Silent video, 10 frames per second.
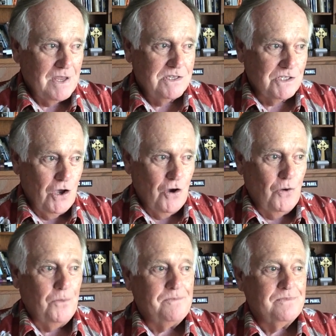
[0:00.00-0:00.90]

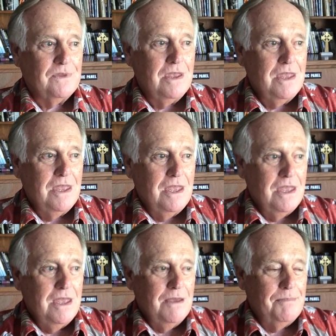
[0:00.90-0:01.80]
So,
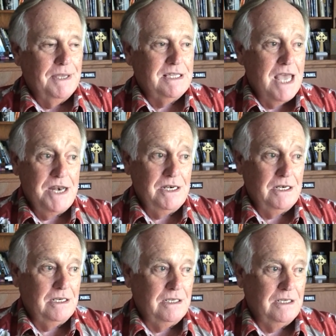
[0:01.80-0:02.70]
but
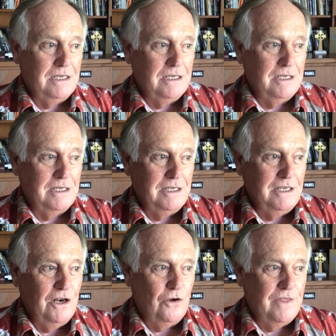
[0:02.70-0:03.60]
then,
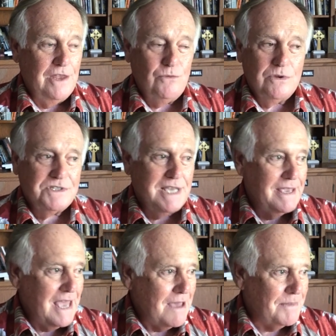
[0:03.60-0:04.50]
you know, then we'll
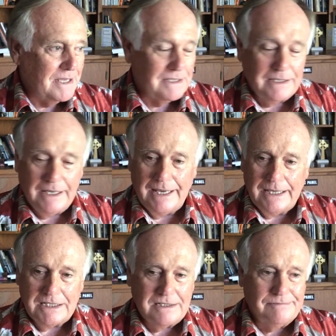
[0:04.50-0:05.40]
say, "Yeah, but
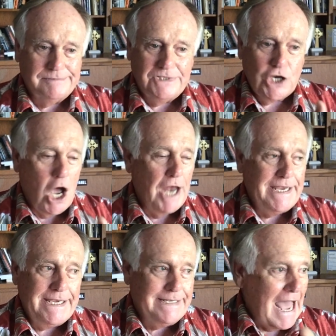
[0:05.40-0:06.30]

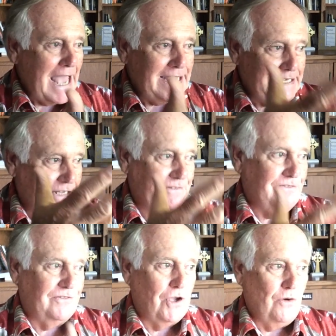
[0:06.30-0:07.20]
Johnny died
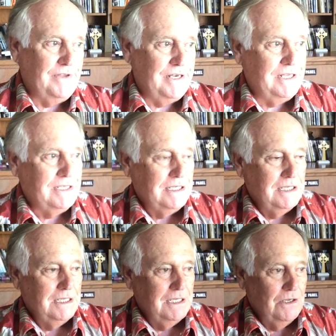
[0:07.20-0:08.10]
of COVID."
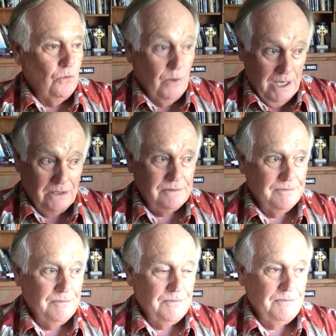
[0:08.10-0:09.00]
Well,
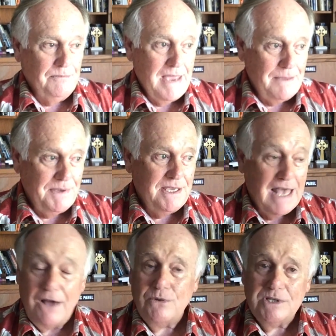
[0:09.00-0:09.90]
maybe
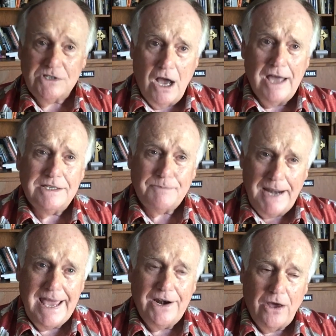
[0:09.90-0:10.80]
that was God's
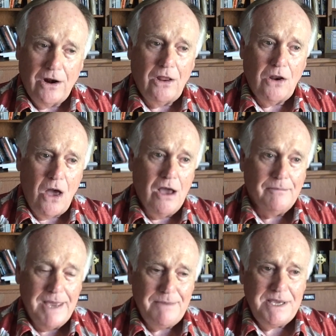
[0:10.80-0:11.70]
plan all
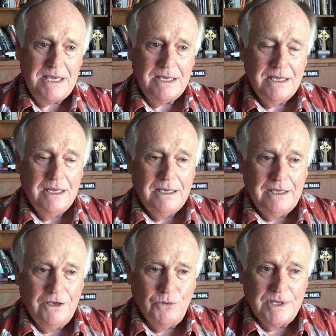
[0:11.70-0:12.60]
along. Maybe
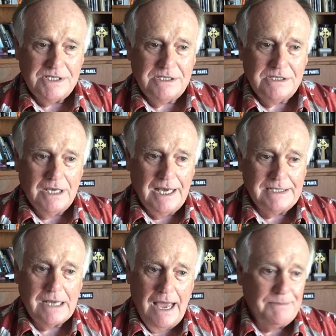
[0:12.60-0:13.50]
it was
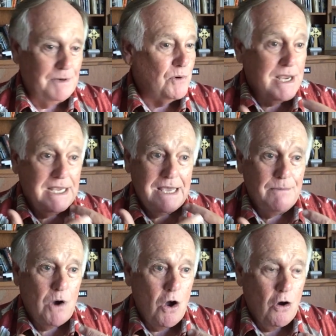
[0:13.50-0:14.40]
time to bring
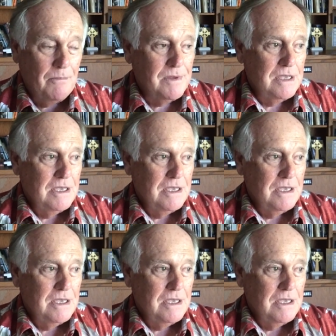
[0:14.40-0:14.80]
him home.